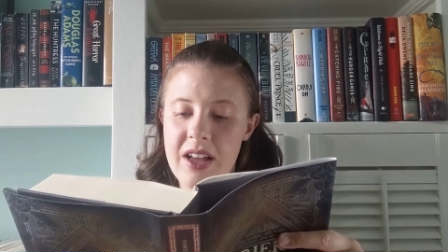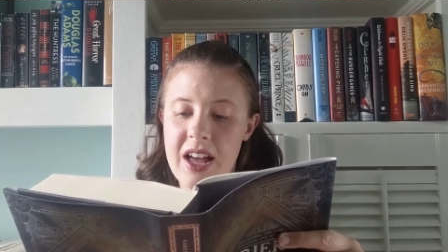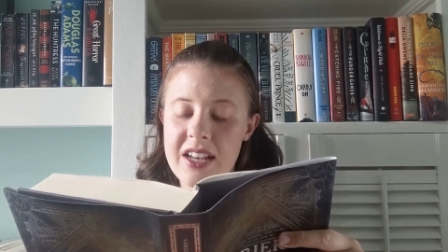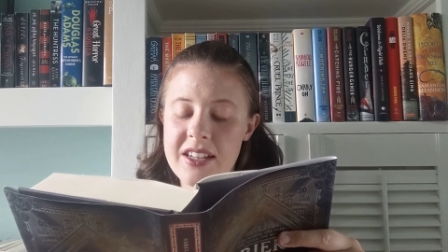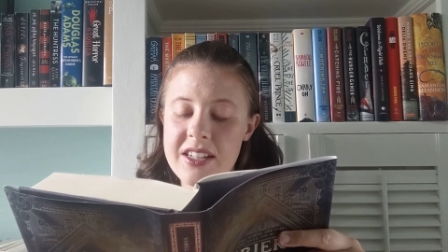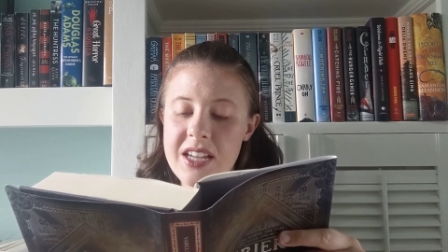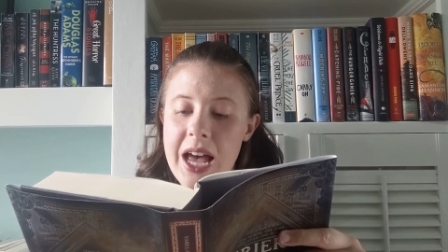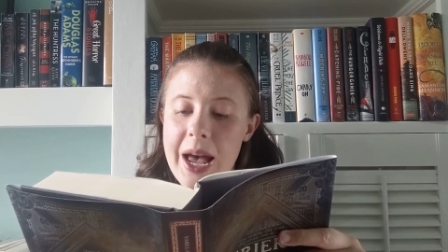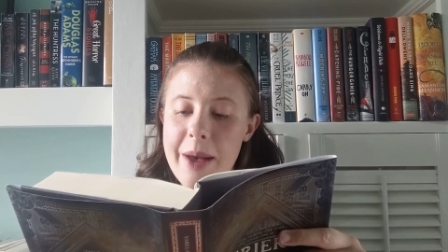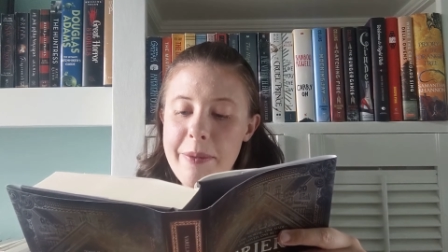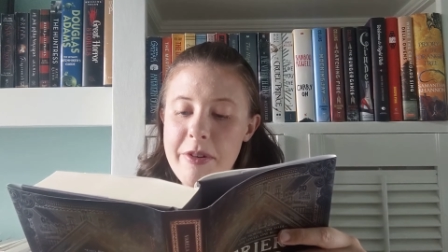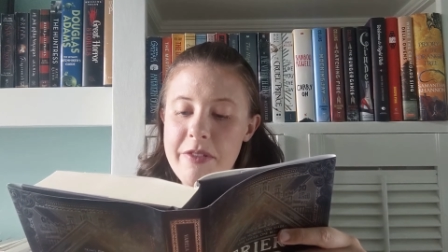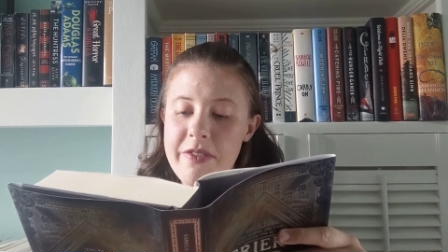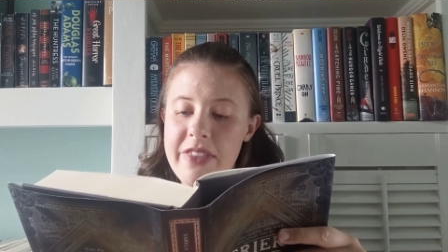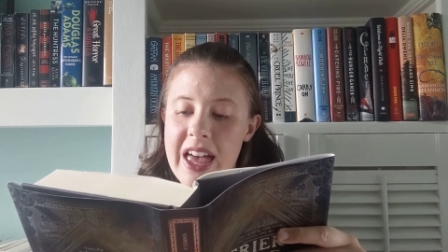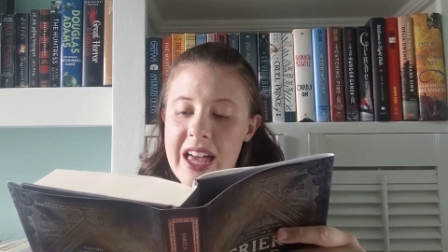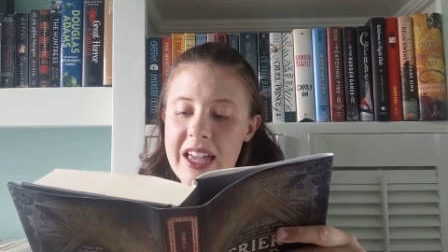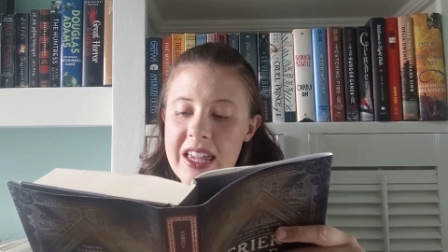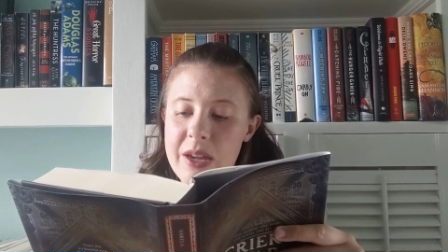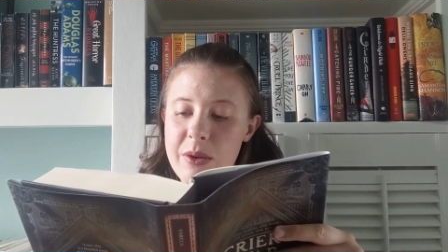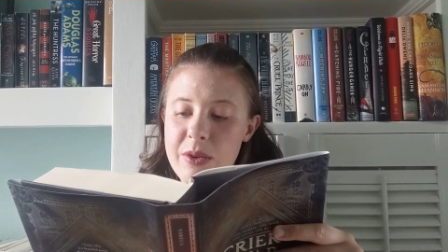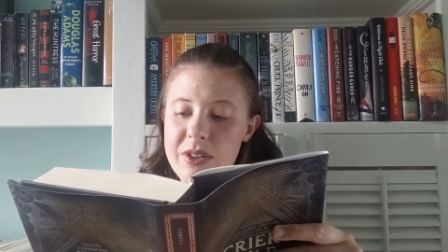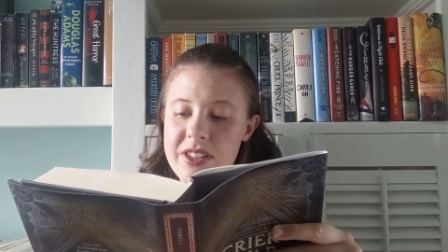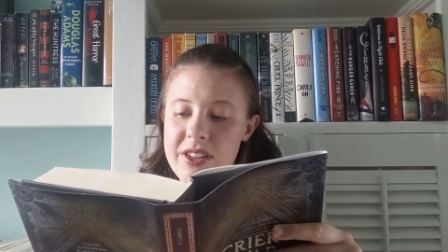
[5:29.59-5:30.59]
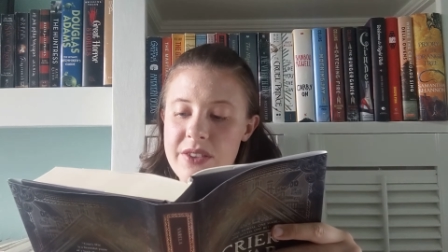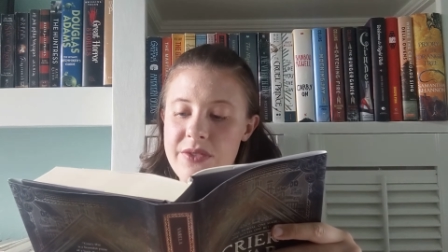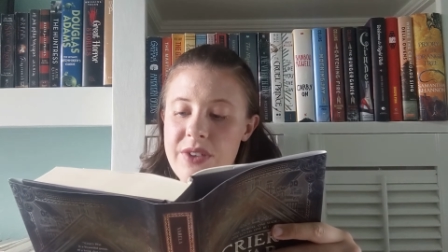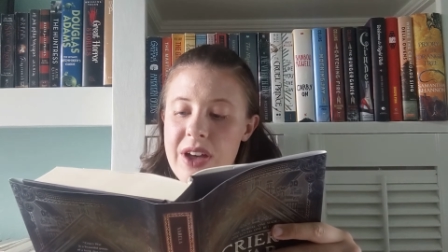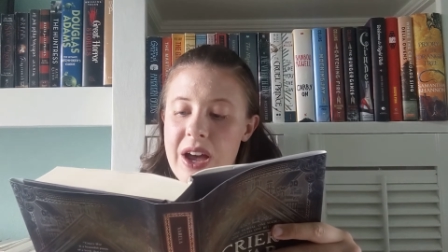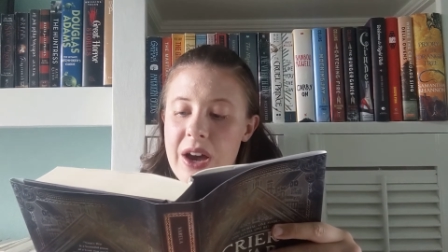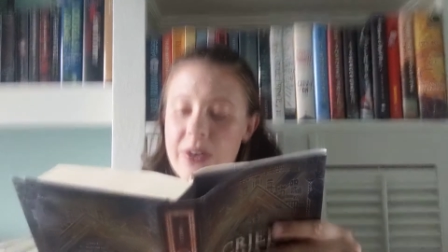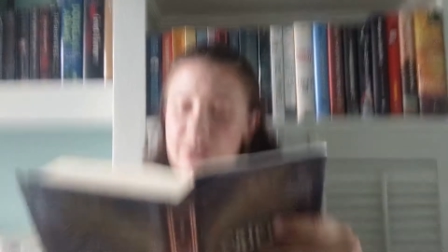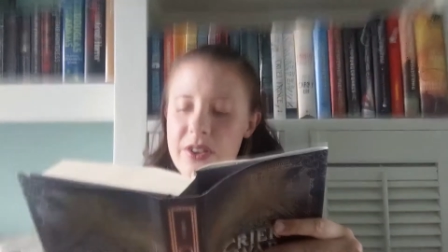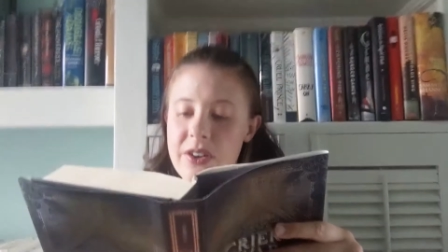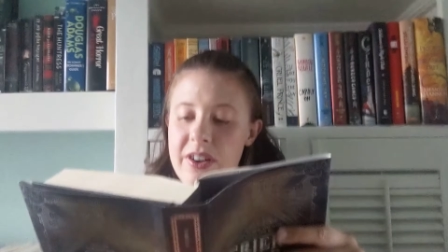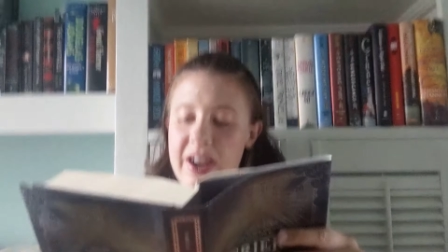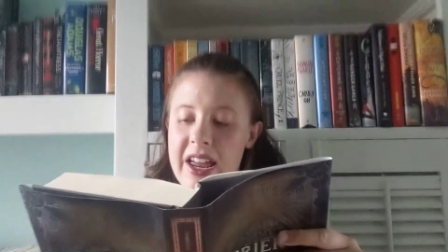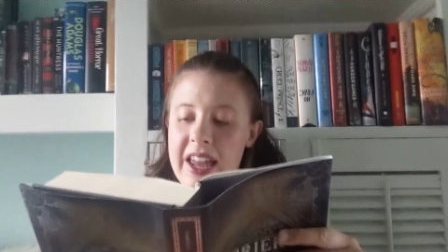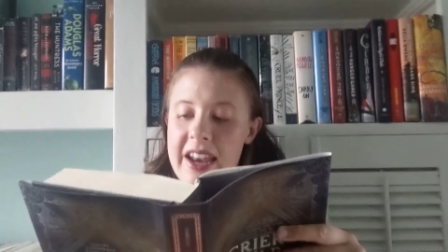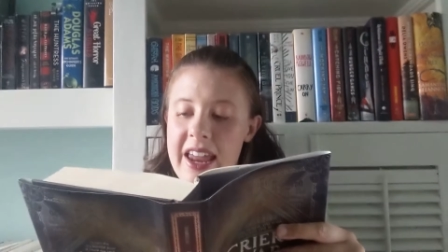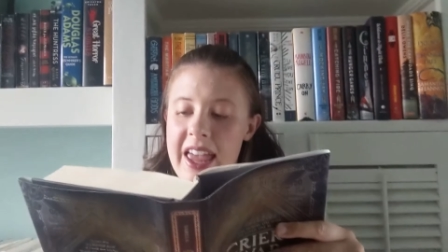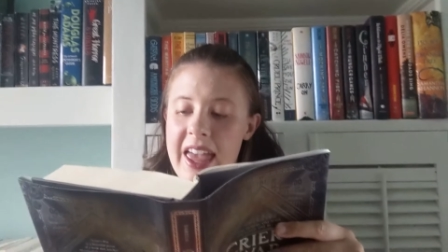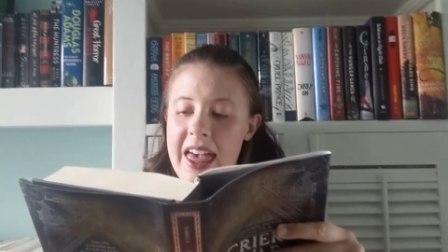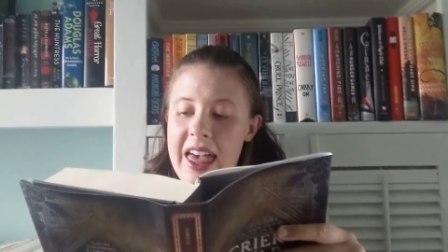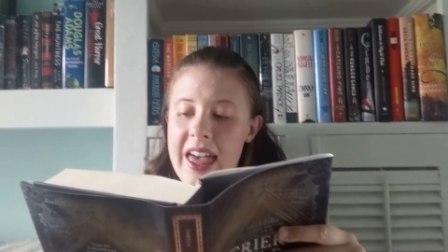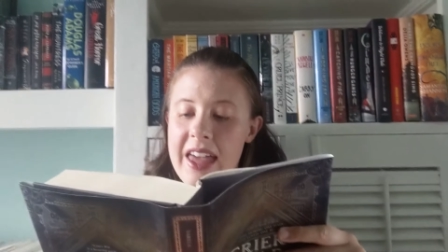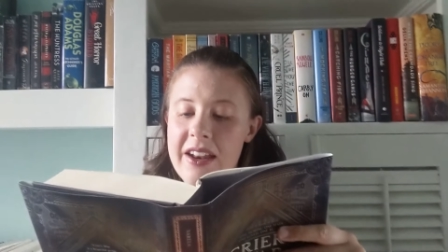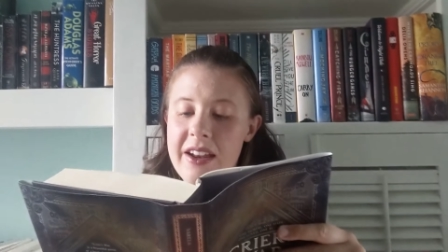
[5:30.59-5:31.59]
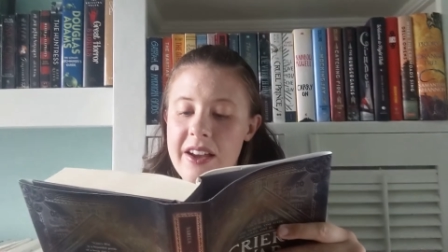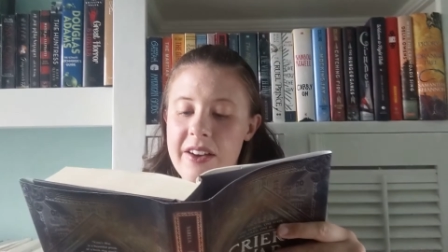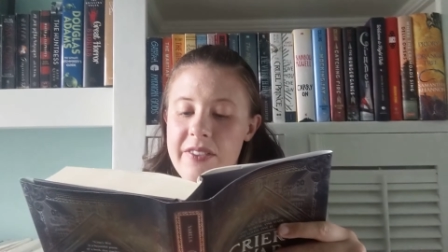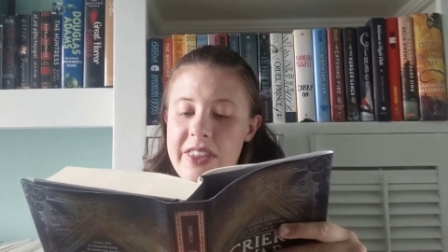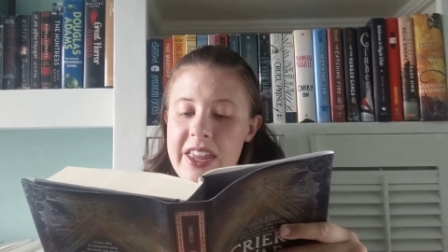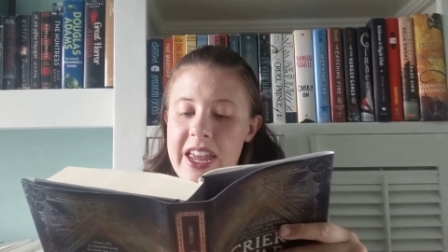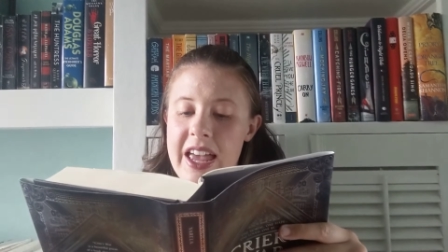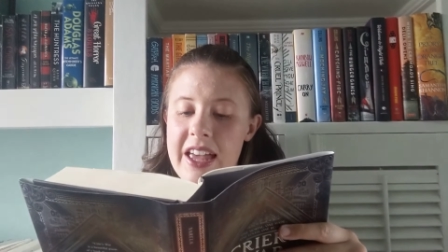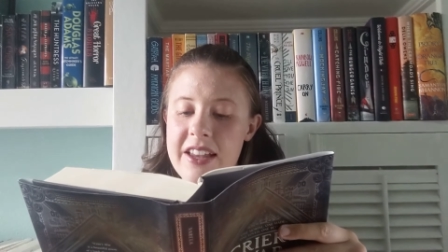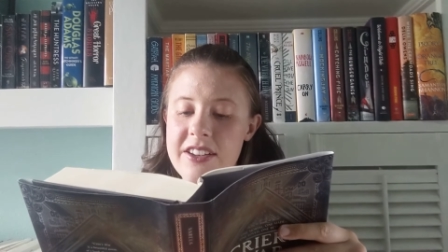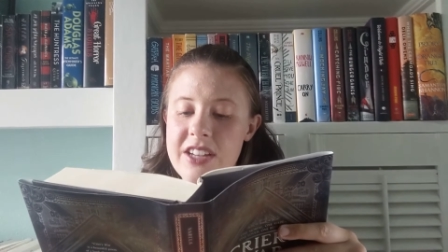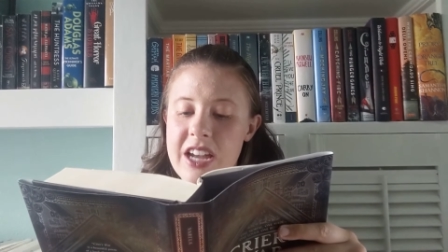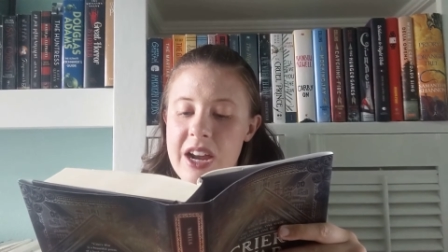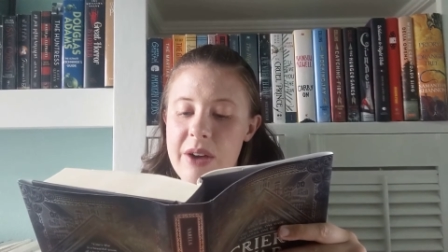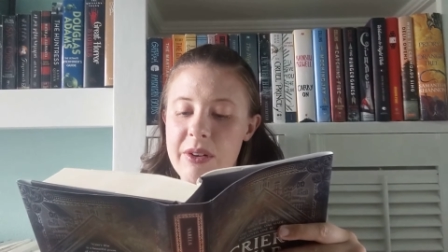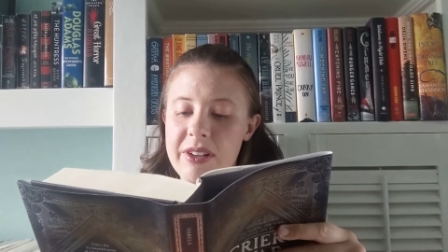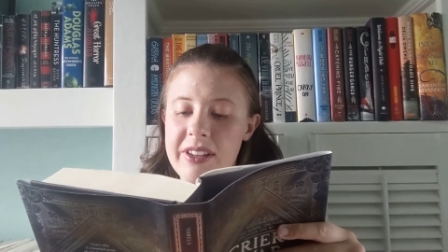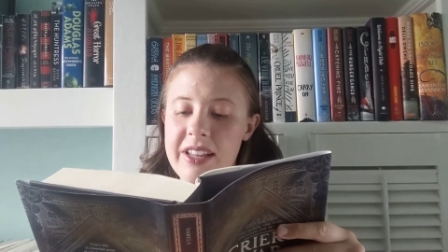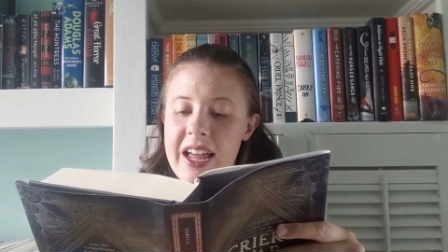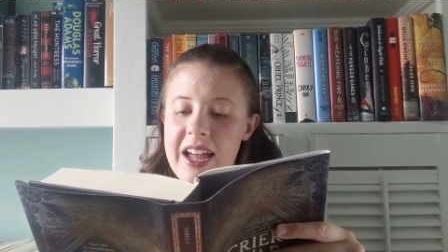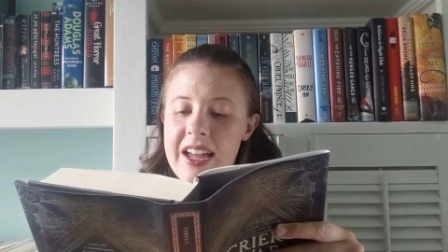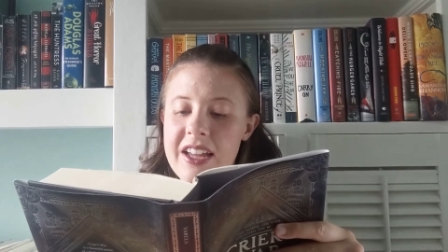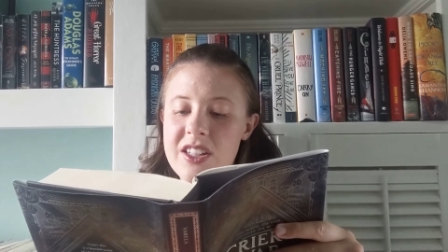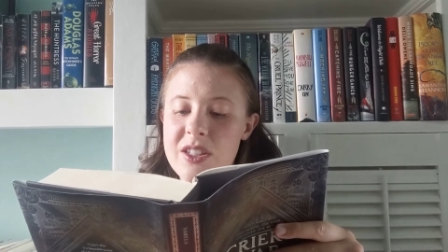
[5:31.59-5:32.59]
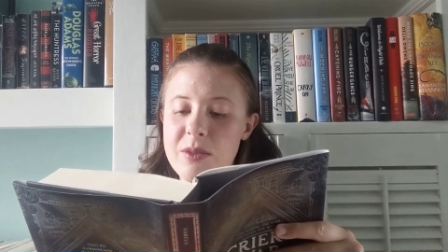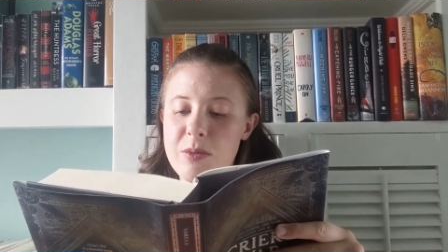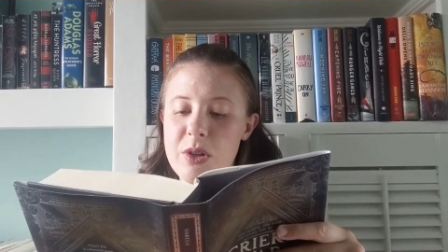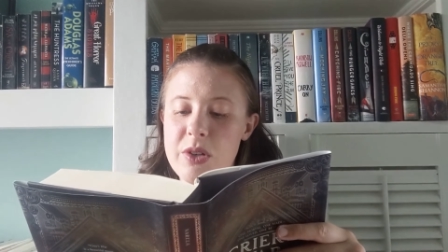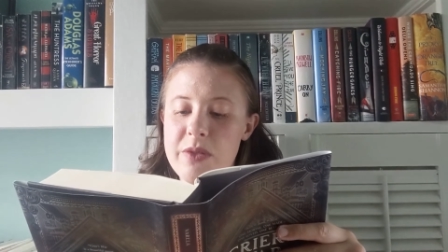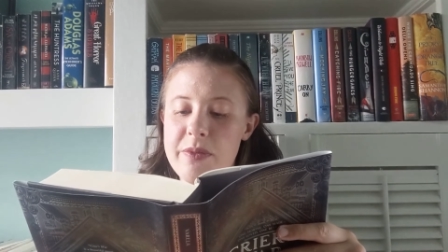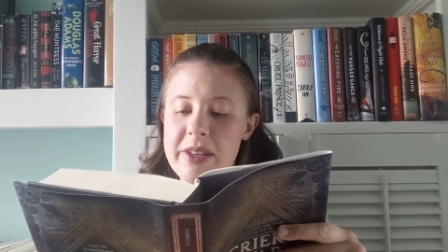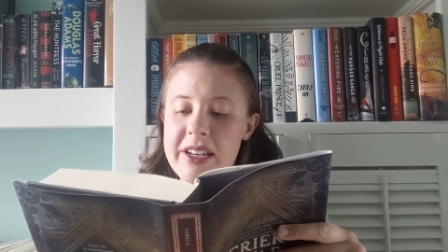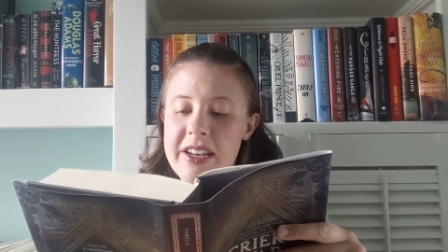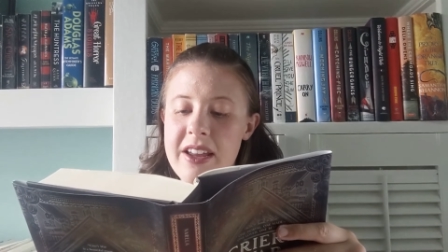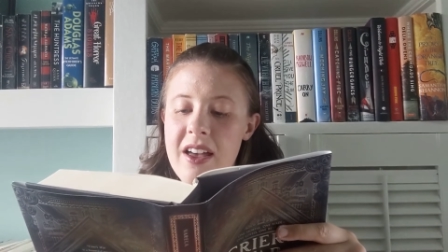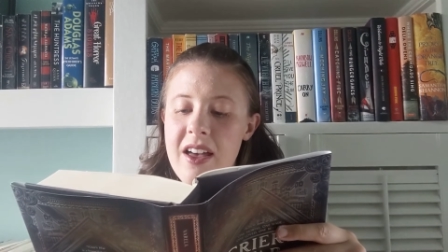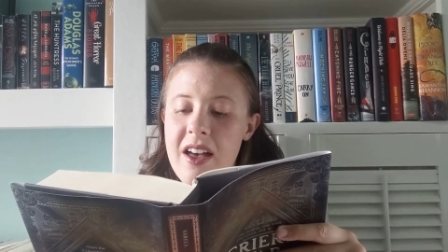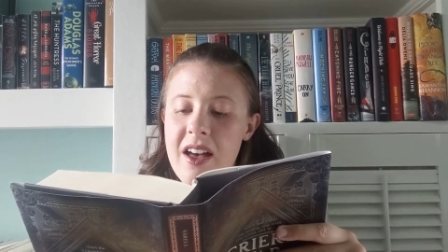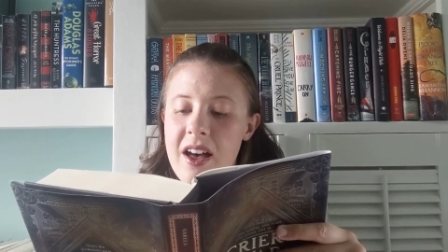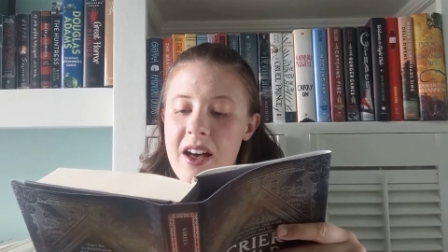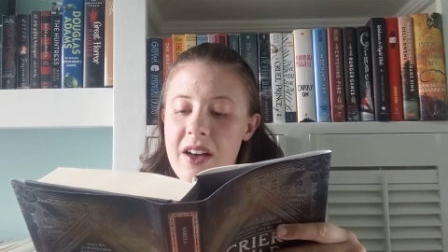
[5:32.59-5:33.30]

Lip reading: On top of that, he was the founder and head of the anti-reliance movement,